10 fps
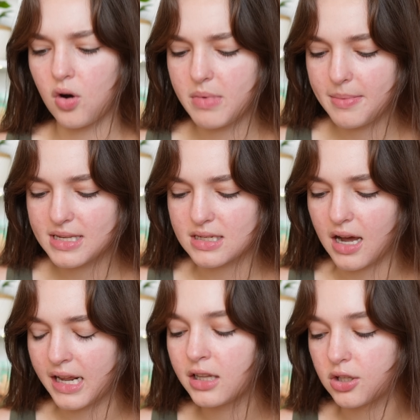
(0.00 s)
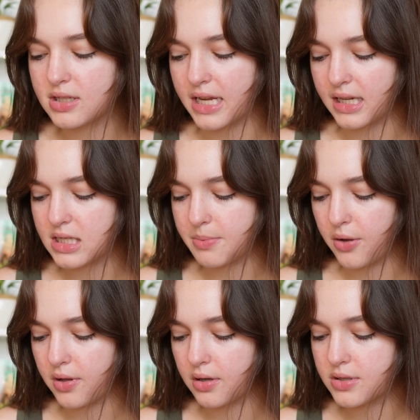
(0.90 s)
or maybe it's not. It looks like it's a
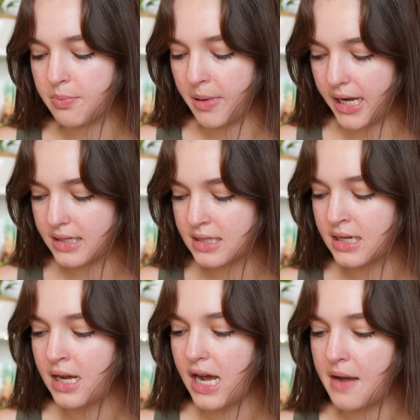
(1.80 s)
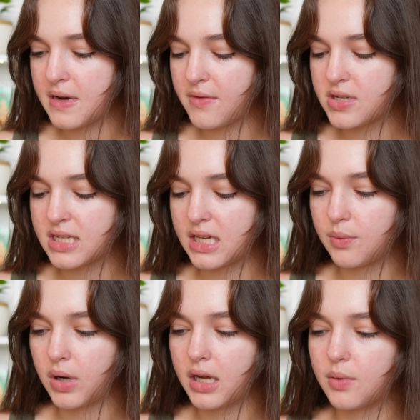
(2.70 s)
pothos, but I've never seen
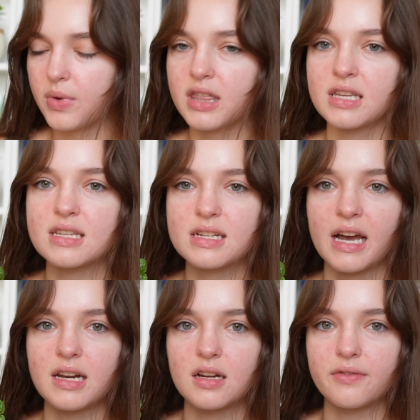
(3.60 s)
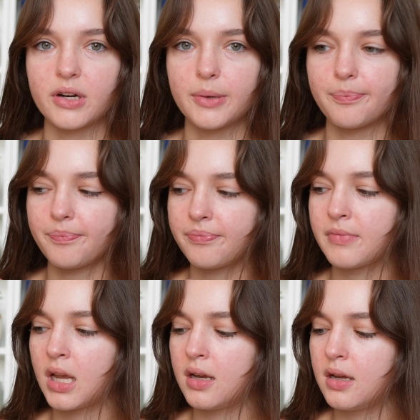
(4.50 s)
one with this kind of um,
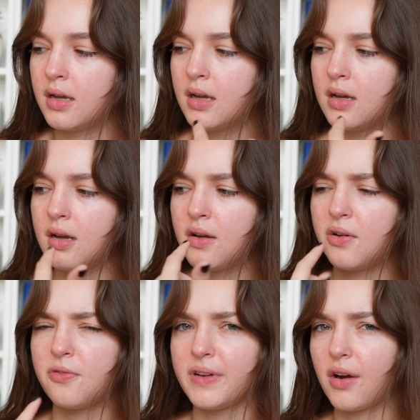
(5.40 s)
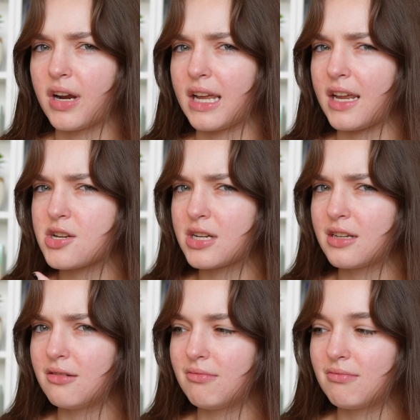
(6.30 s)

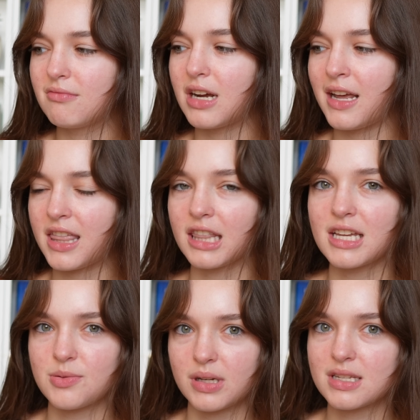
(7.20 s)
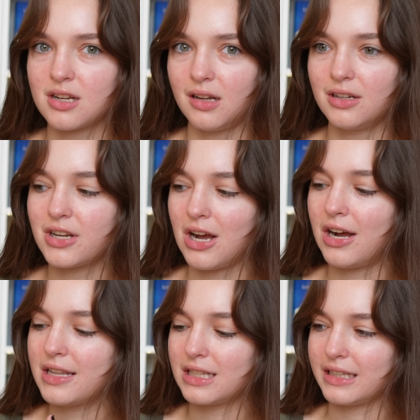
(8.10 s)
variegation. I think that's what it's called
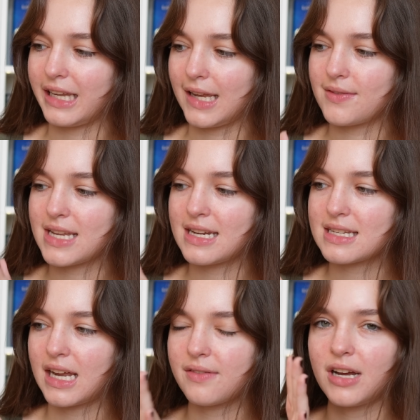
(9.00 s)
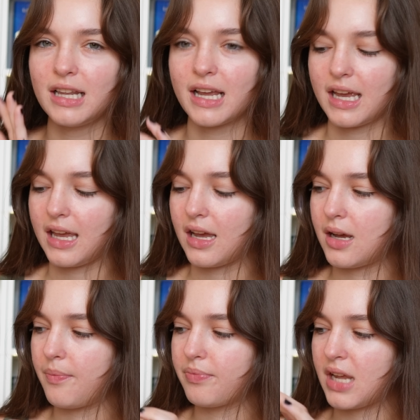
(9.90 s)
on the leaves, and it's kind of got like a,
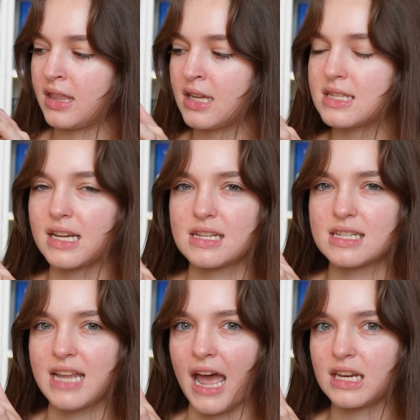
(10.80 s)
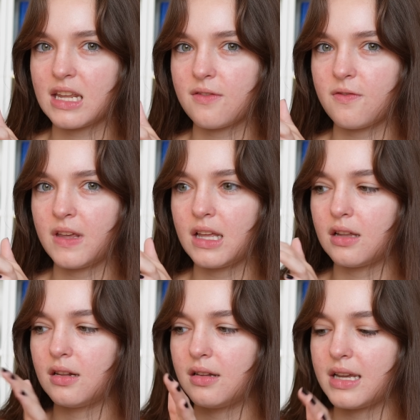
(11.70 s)
um, I think it's like a satiny
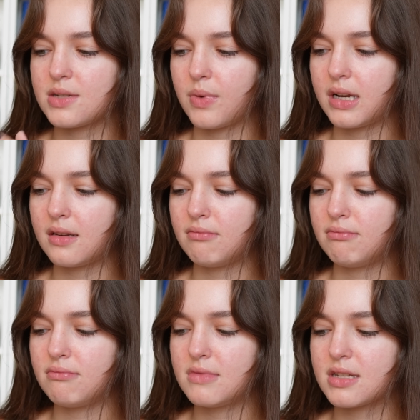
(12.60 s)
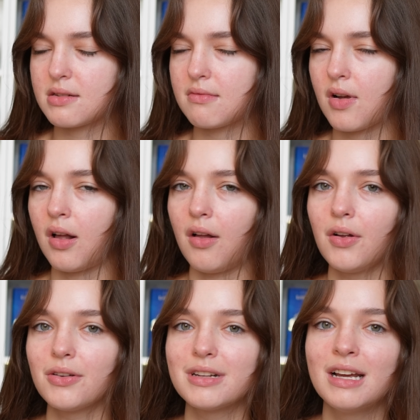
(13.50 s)
feel is what it's
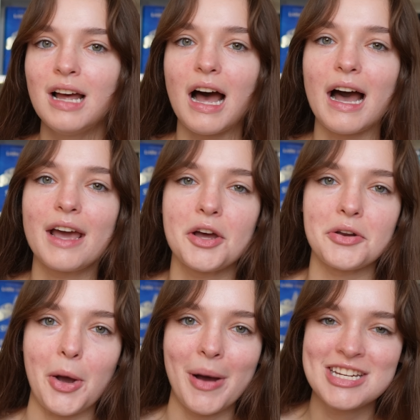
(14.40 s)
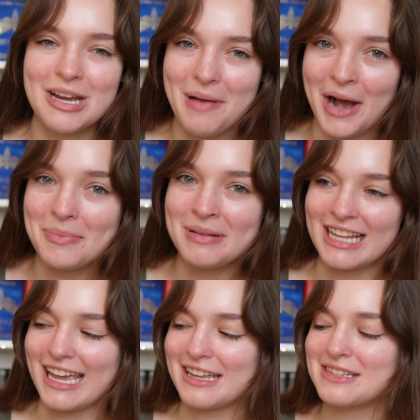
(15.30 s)
called. I don't know much about
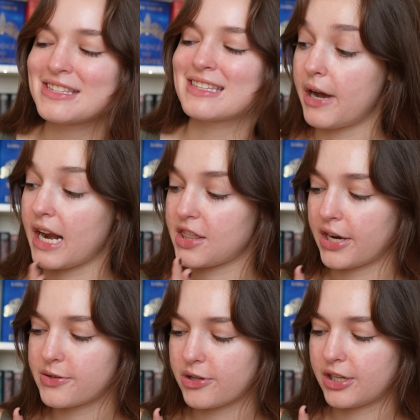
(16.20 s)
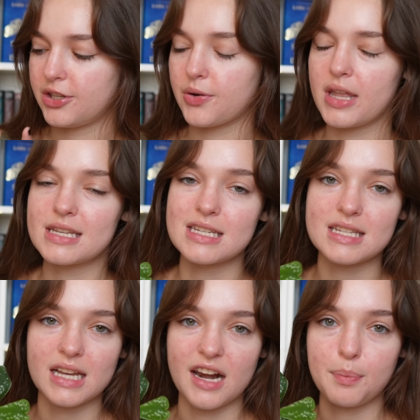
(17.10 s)
plants, but I thought it was really cute, and this is
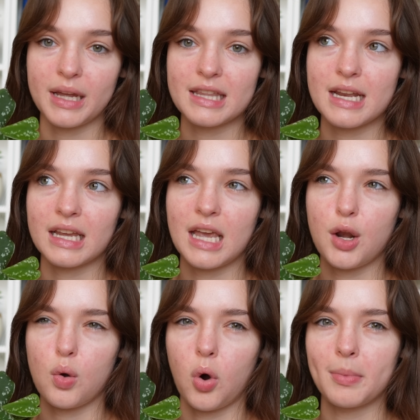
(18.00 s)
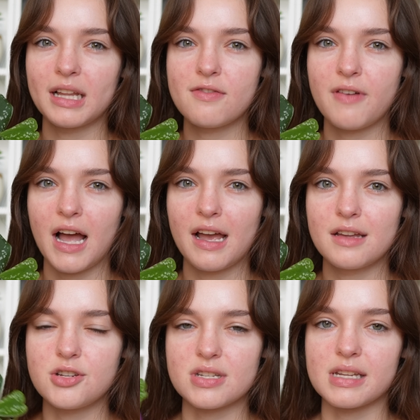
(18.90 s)
the kind of plant that I can't normally
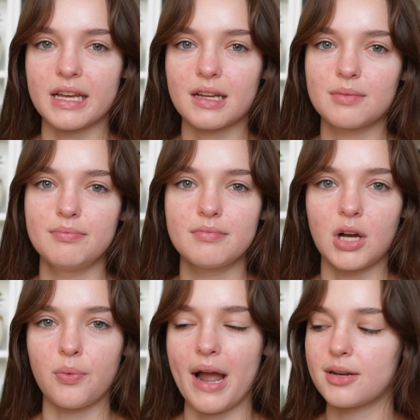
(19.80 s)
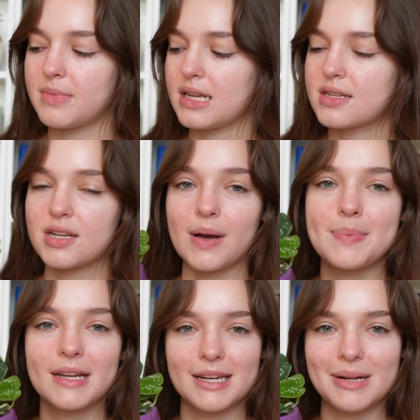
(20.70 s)
find just like around me, so I
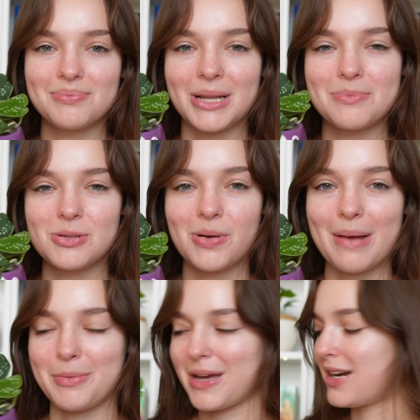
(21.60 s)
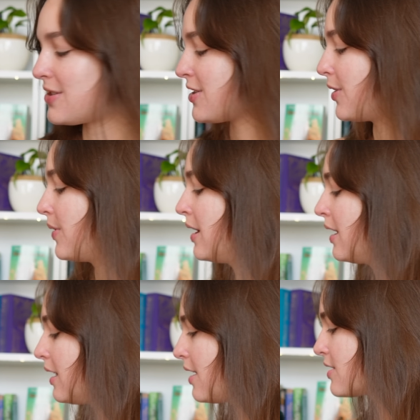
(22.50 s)
picked it up and I'm super happy about it. So
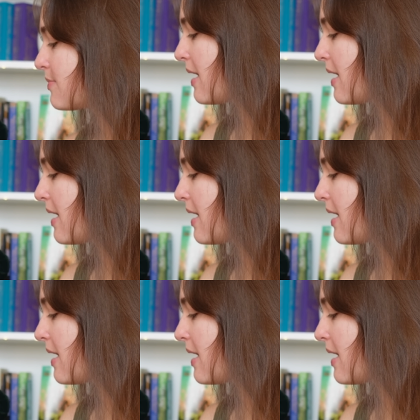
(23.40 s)
there's